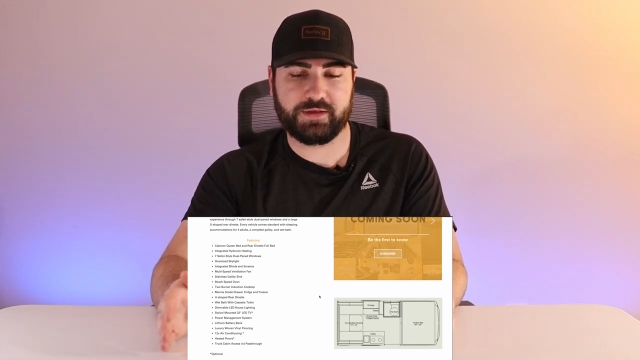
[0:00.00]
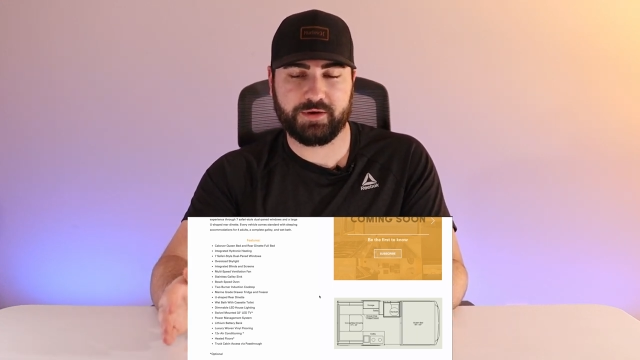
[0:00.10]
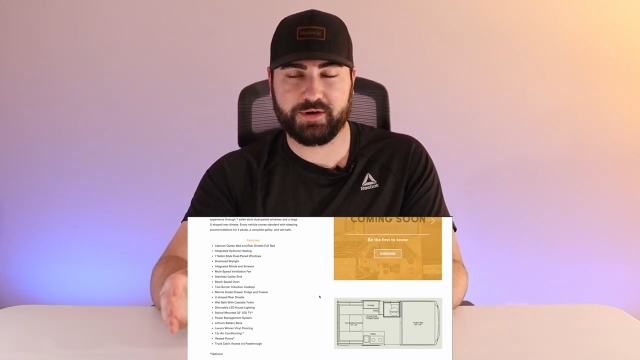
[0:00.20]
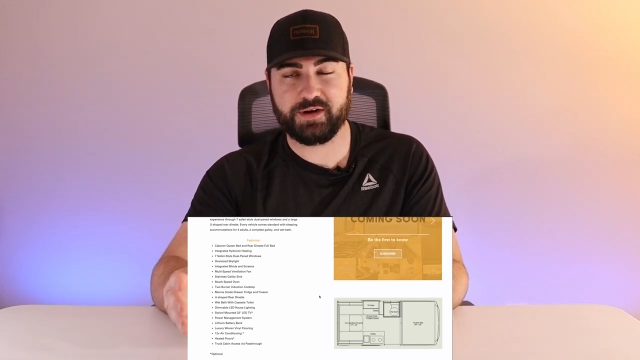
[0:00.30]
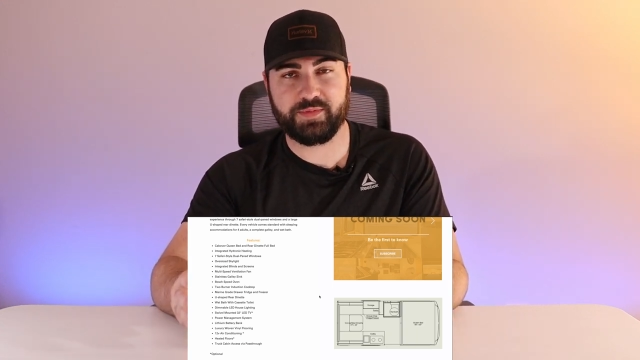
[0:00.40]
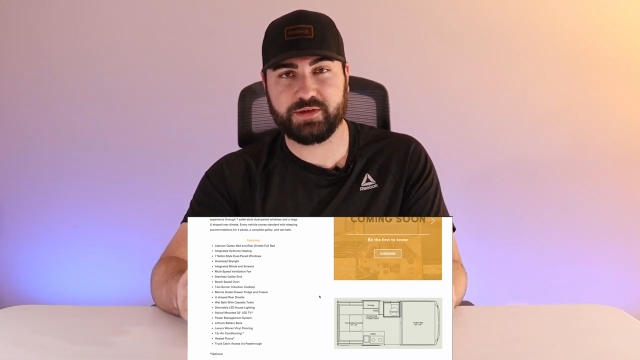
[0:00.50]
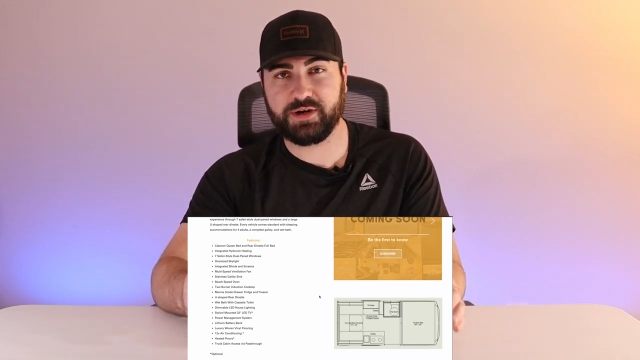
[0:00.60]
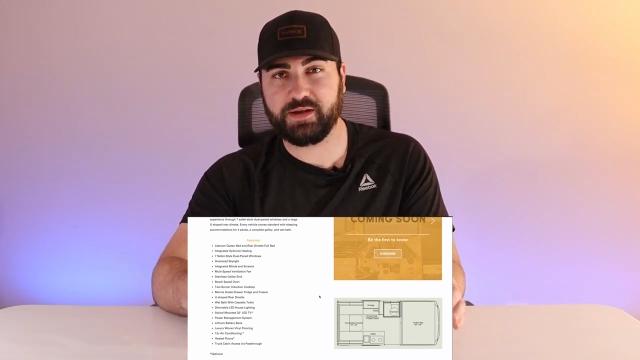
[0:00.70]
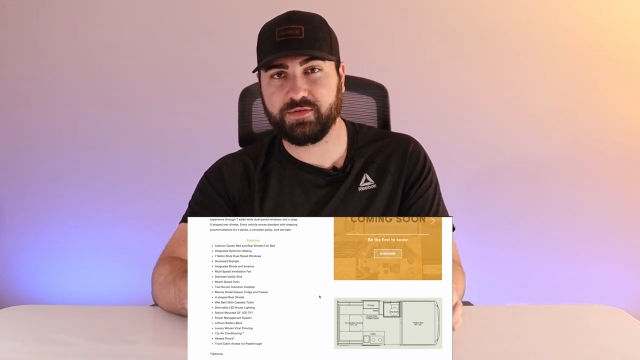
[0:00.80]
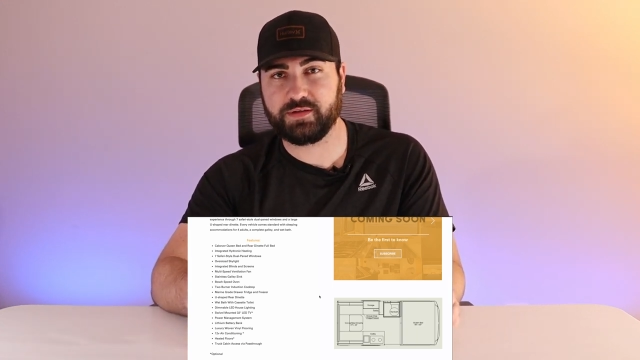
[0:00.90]
you're going to be
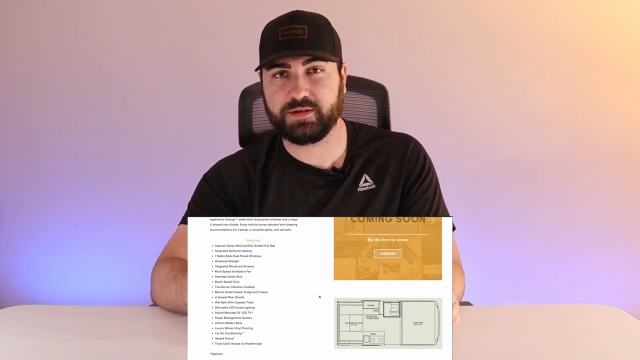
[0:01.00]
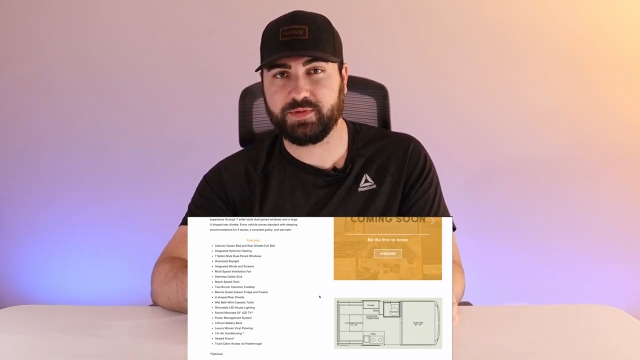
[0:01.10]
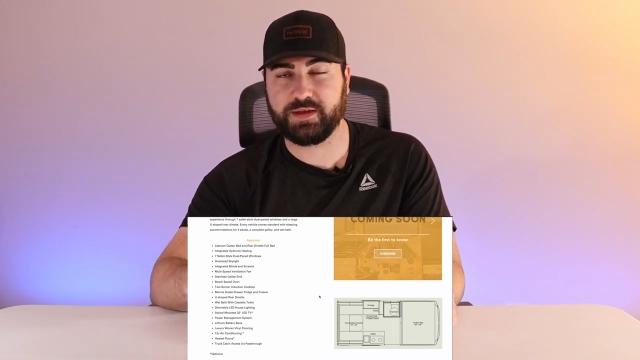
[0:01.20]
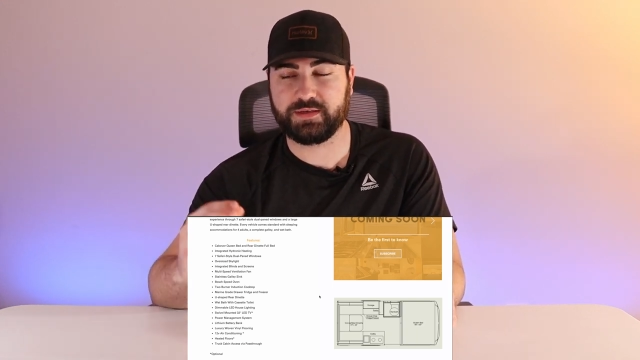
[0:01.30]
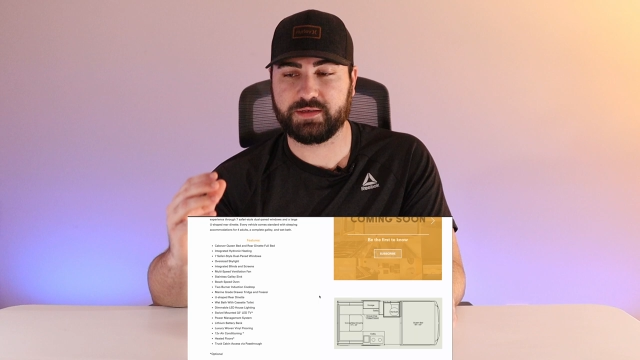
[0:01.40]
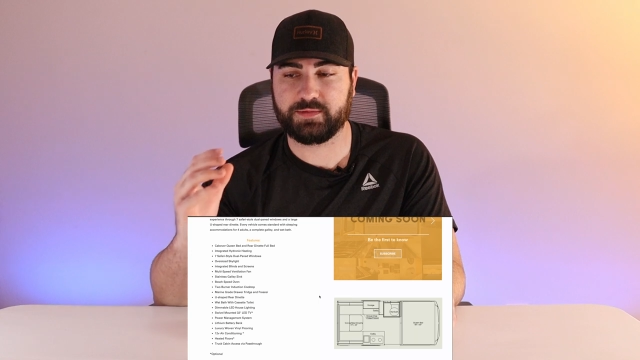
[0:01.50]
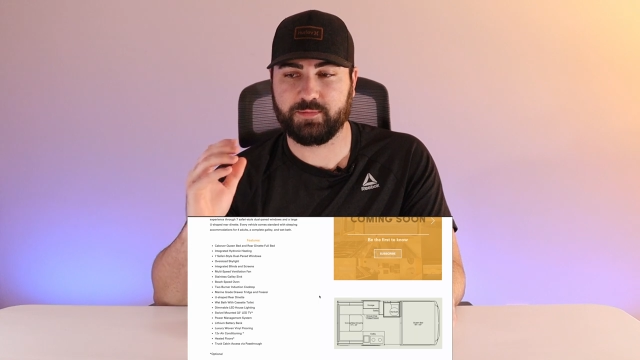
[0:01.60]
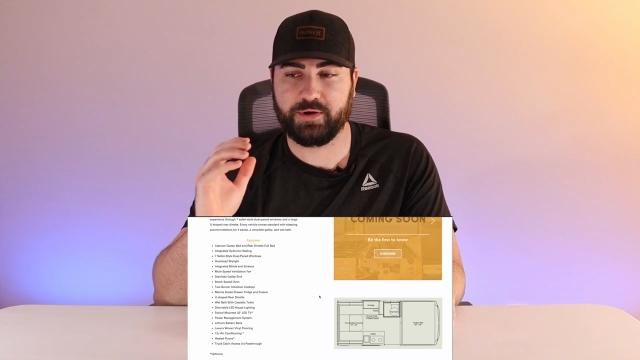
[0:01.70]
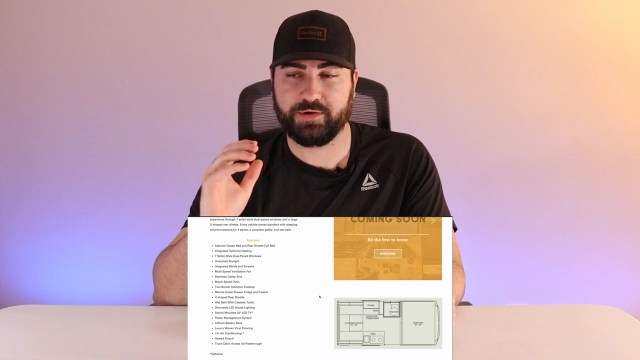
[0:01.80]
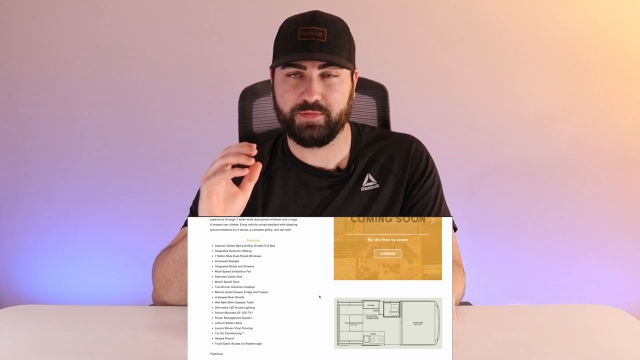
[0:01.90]
driving to places
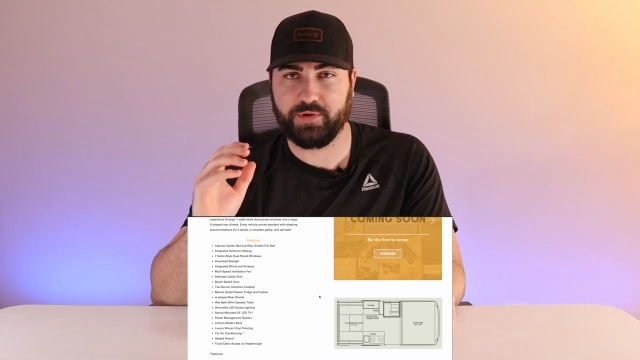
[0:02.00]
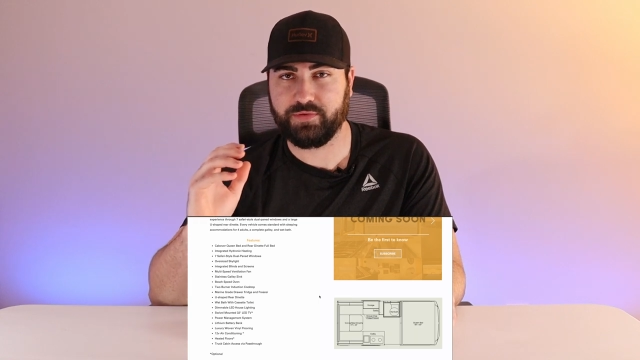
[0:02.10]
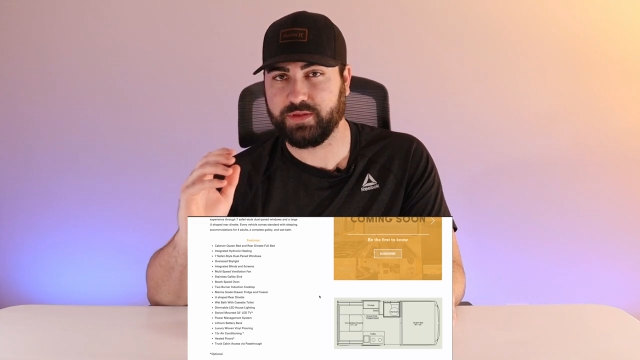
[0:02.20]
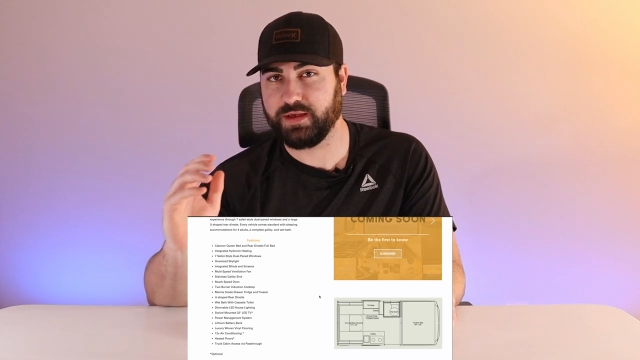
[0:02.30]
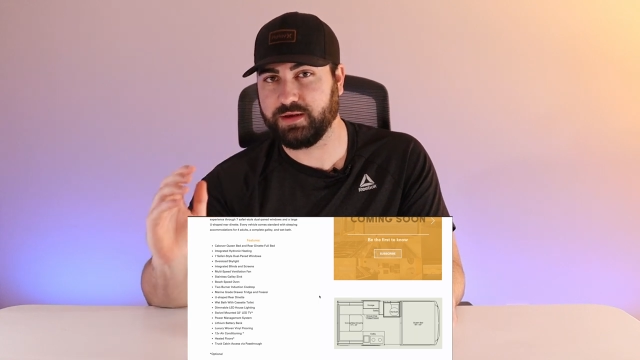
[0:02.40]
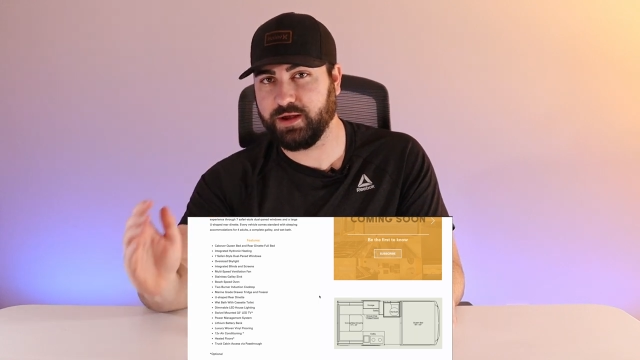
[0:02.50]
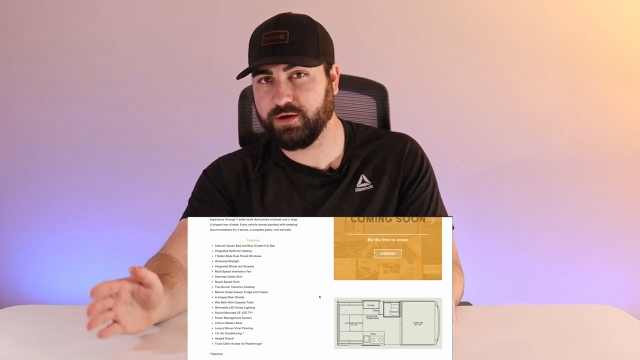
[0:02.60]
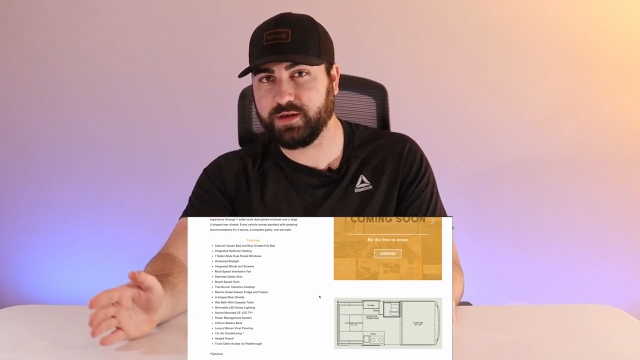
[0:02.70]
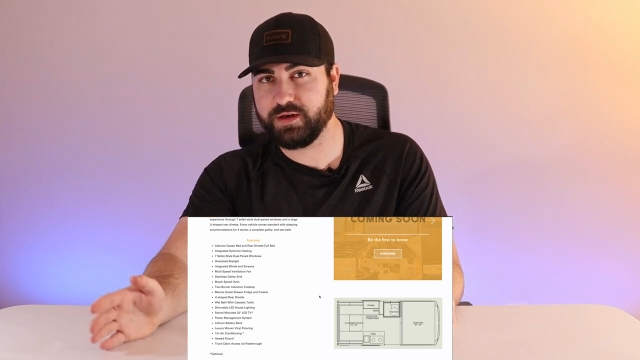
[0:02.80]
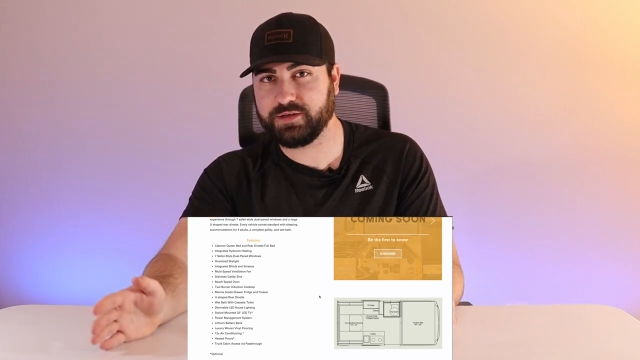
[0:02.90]
where you both need
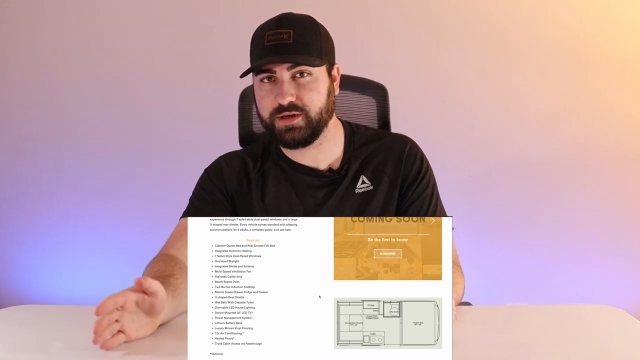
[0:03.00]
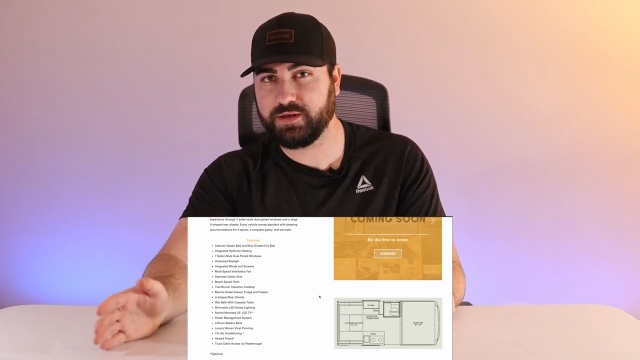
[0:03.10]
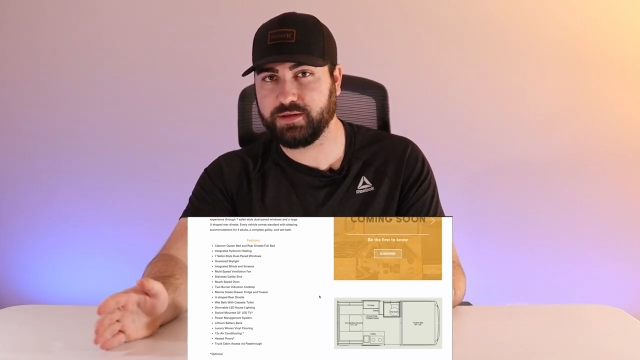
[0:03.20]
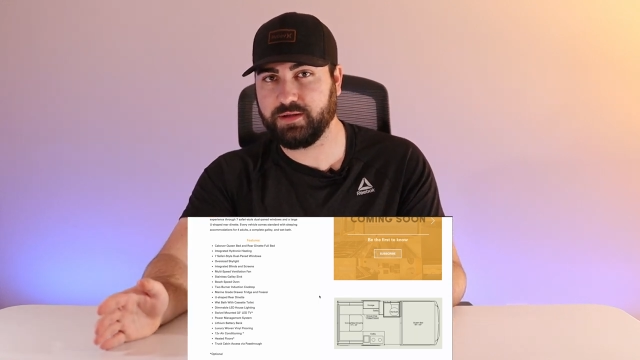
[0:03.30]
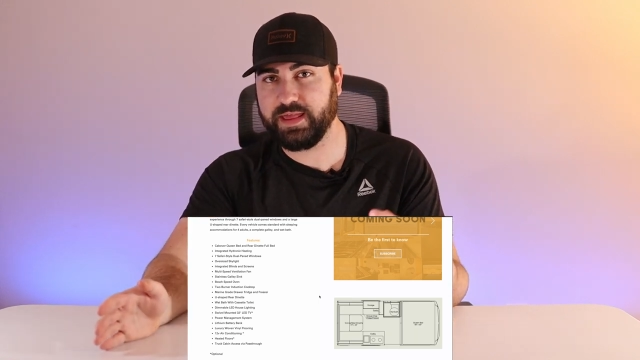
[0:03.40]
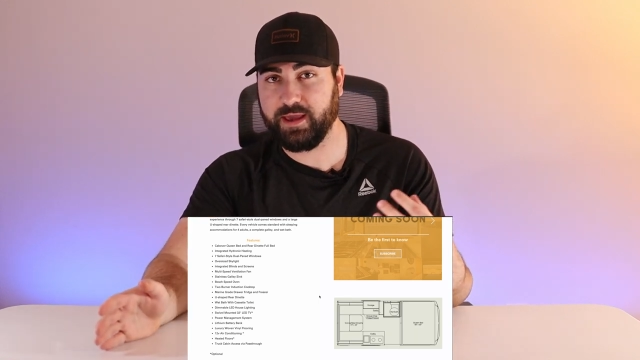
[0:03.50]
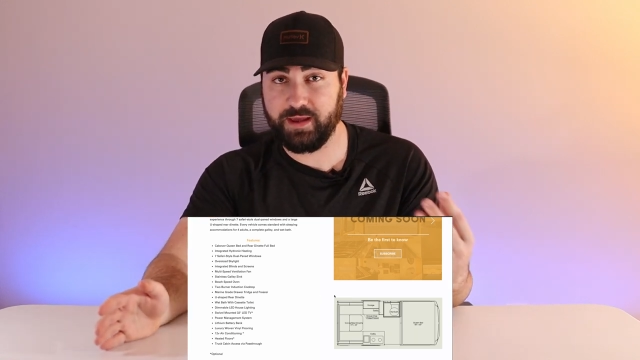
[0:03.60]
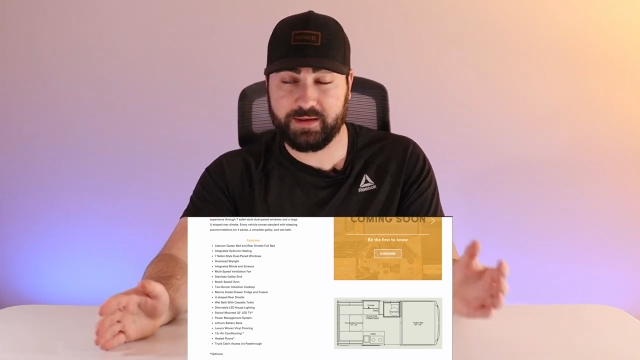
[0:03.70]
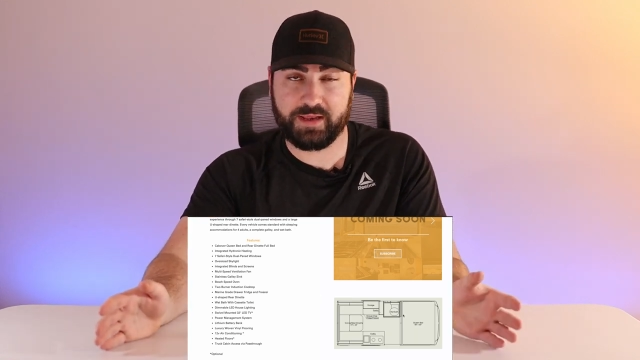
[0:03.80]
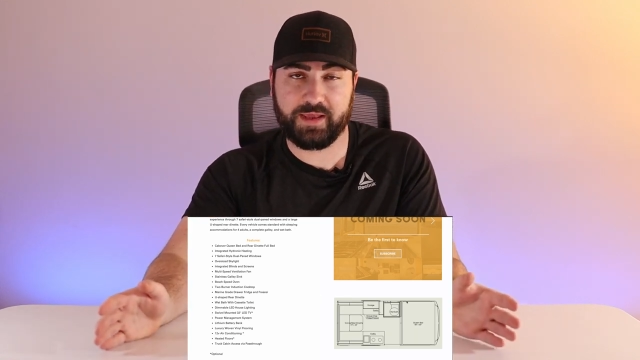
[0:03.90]
air conditioning
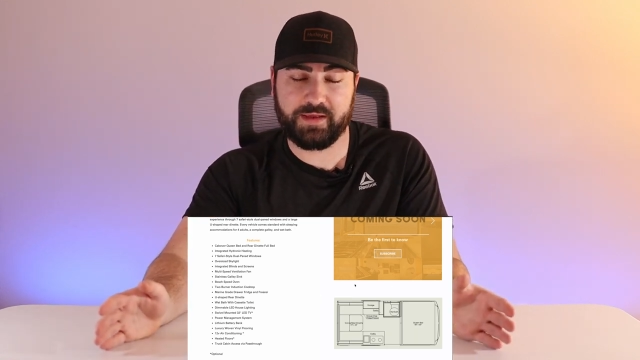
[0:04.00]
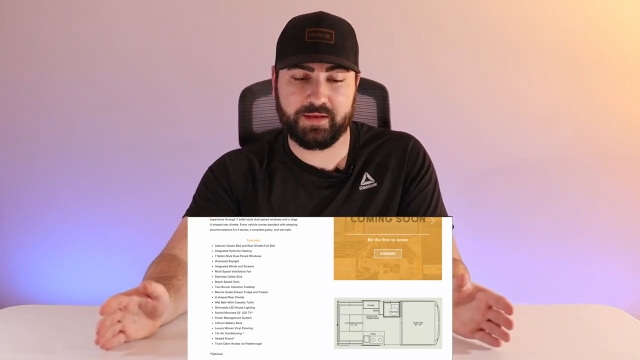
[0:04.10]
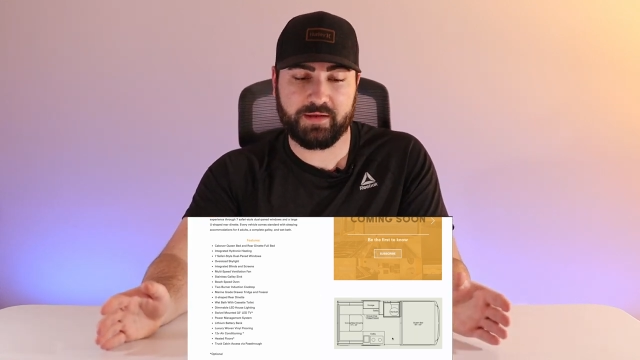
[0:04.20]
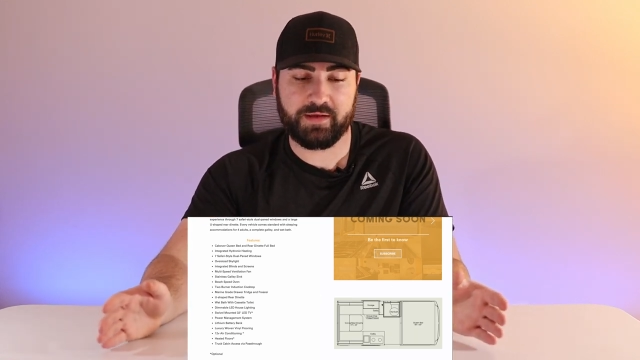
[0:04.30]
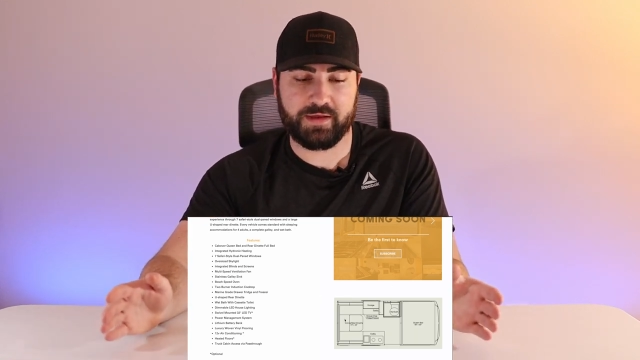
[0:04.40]
and heat.